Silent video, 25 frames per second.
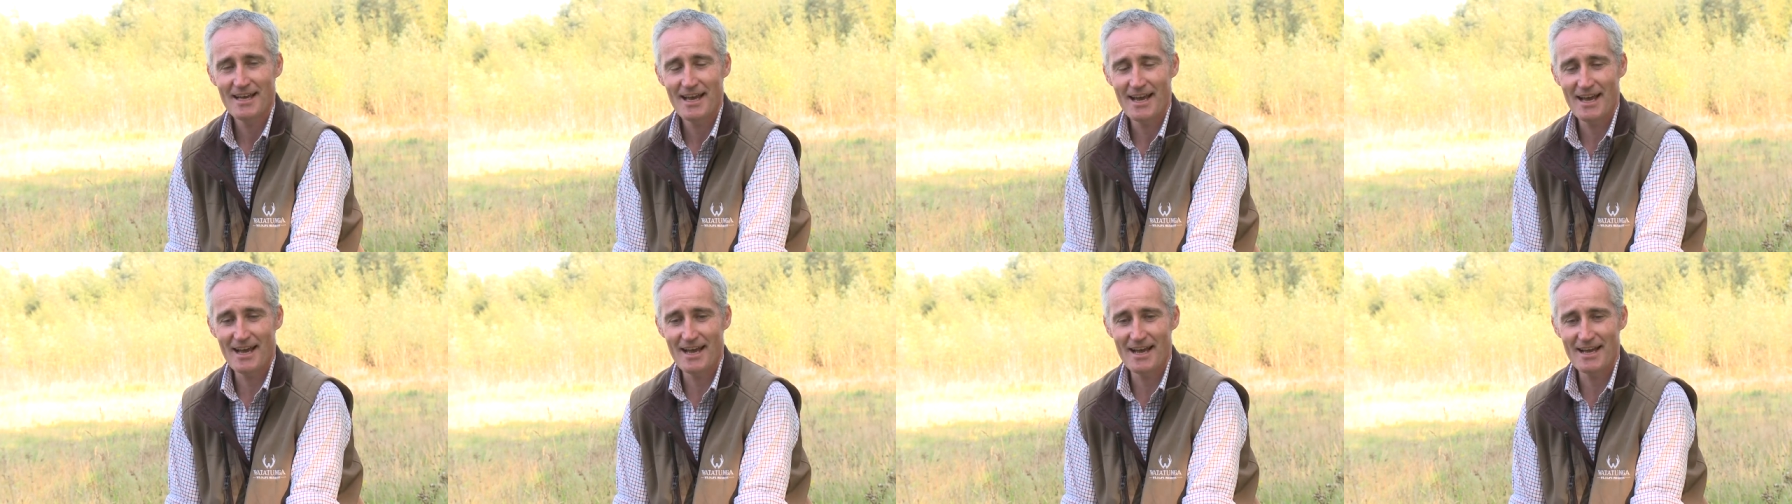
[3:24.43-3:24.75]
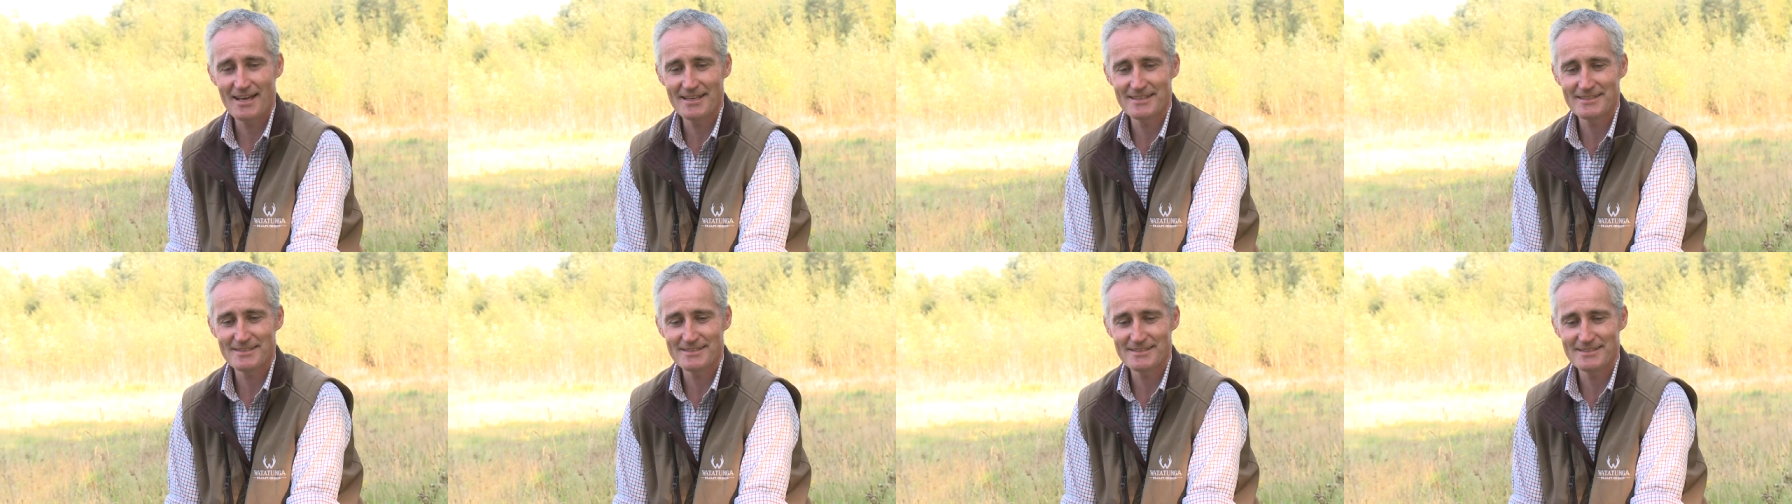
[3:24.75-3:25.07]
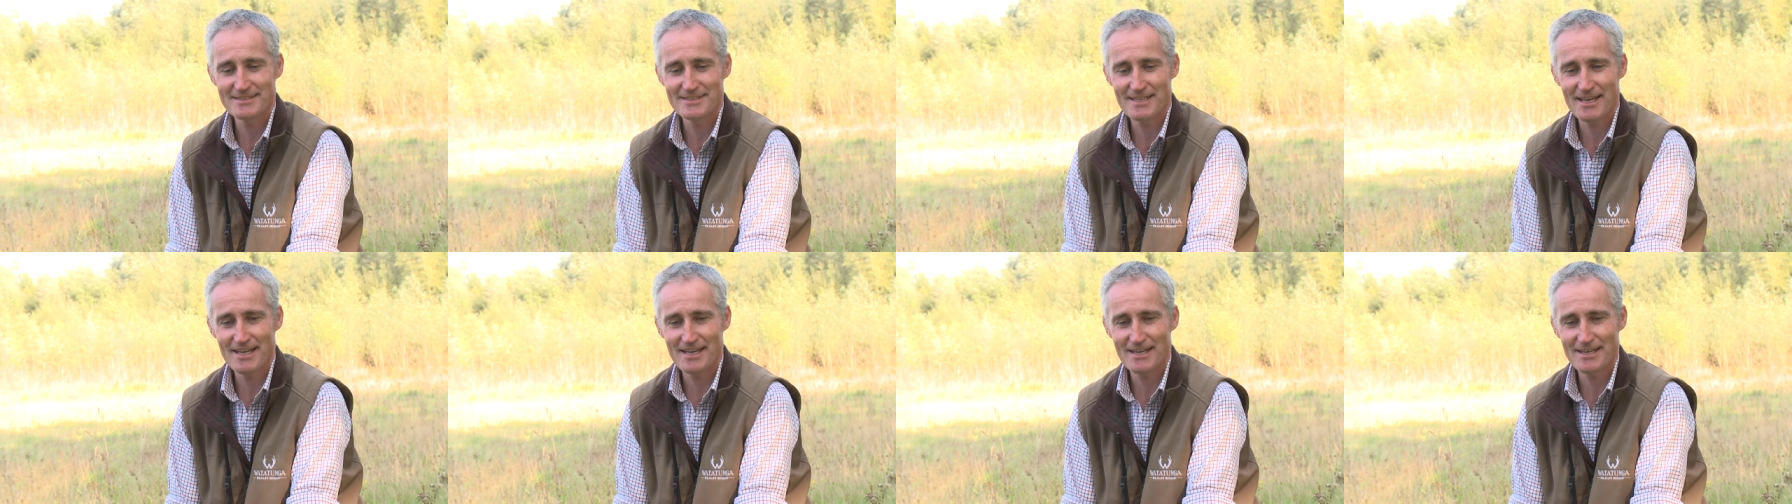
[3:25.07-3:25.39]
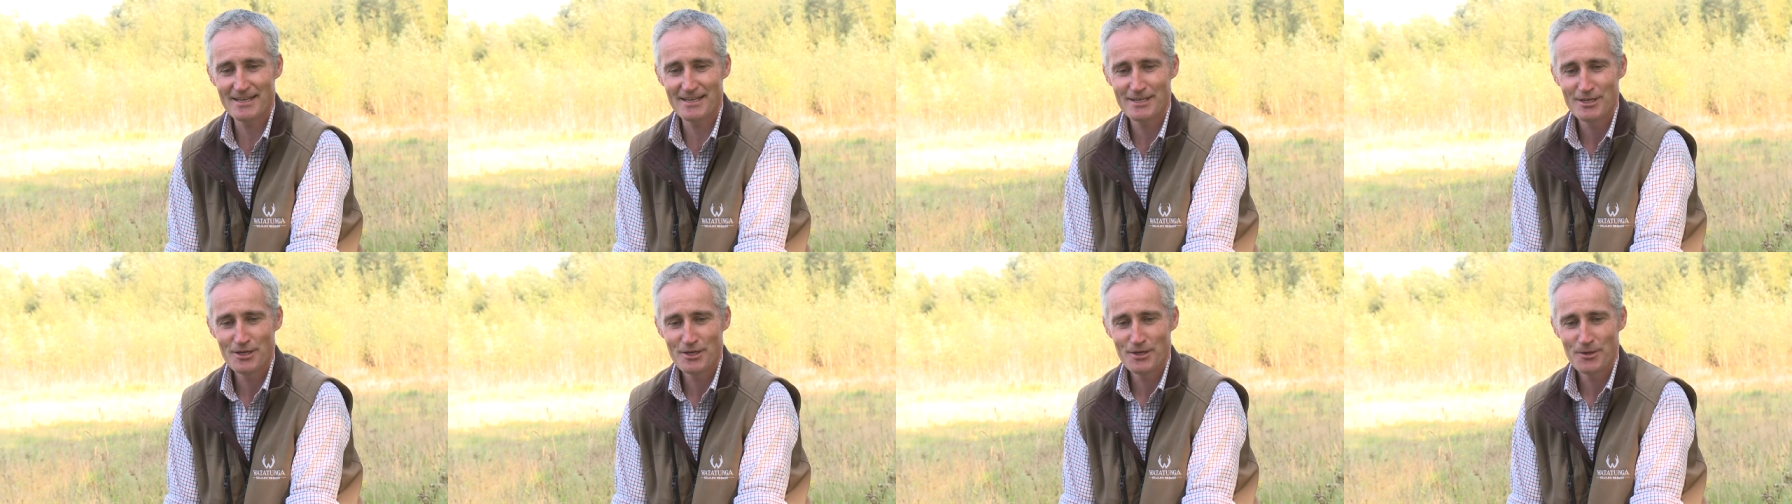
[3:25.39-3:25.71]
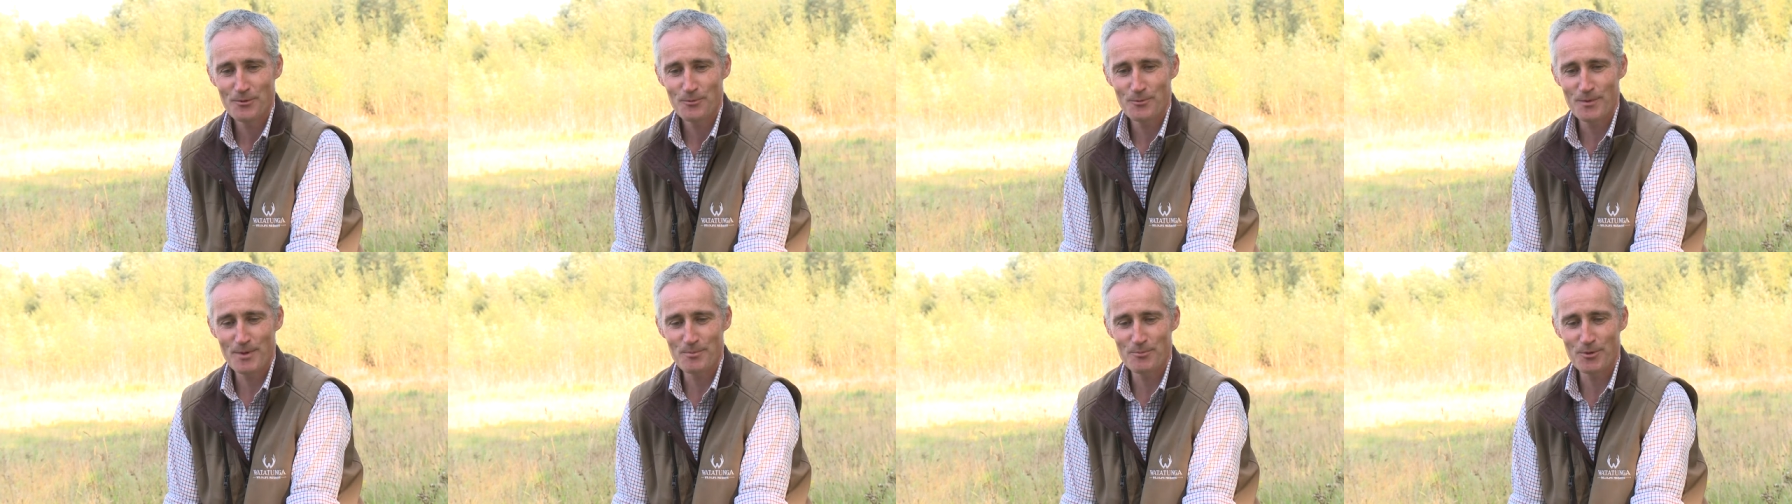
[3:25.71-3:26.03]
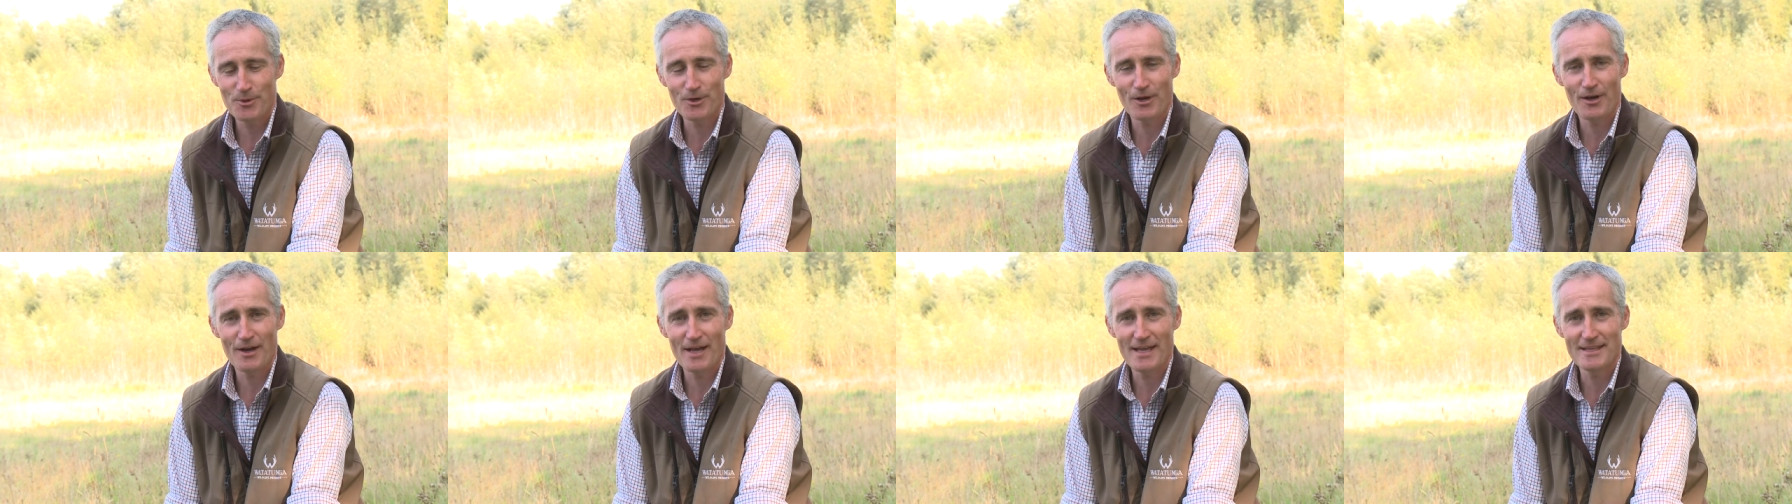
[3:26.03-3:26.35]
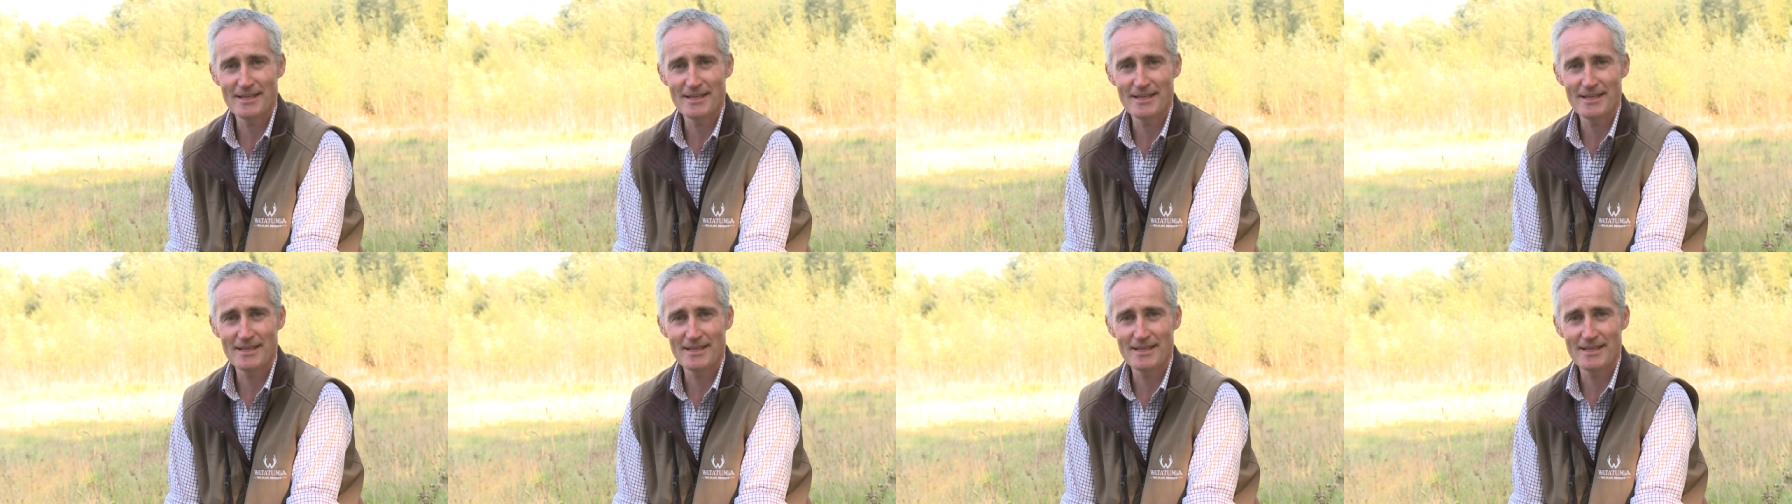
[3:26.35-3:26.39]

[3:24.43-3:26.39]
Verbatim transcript: And uh, we put our